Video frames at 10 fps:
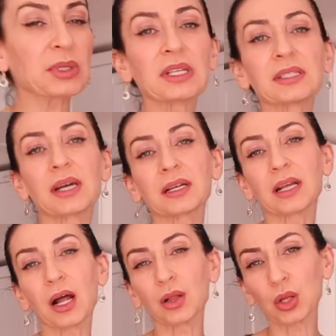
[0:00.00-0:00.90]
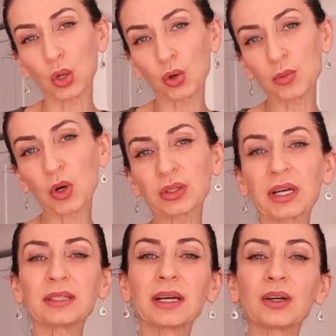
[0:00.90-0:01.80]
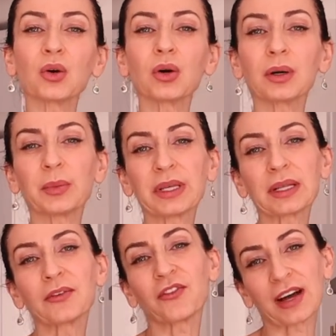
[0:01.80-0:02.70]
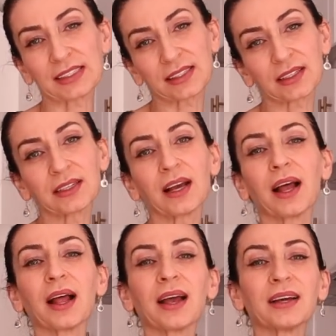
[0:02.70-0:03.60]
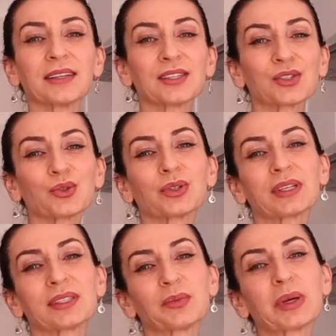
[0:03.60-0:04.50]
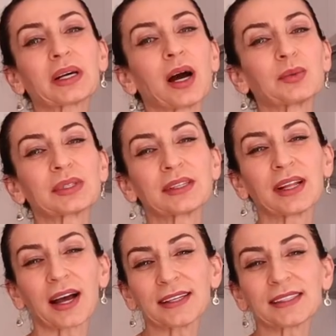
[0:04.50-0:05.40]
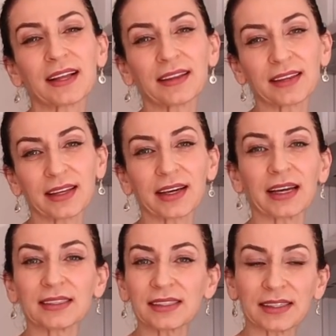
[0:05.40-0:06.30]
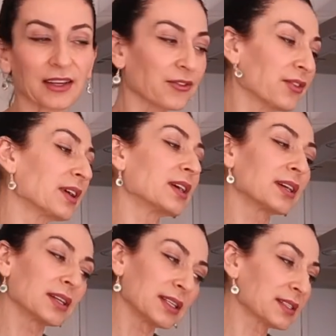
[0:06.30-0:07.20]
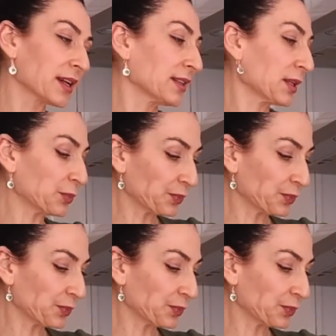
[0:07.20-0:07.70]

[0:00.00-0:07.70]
gonna start on low mode and then go a bit faster. And as soon as it becomes nice and thick and stiff, it's ready.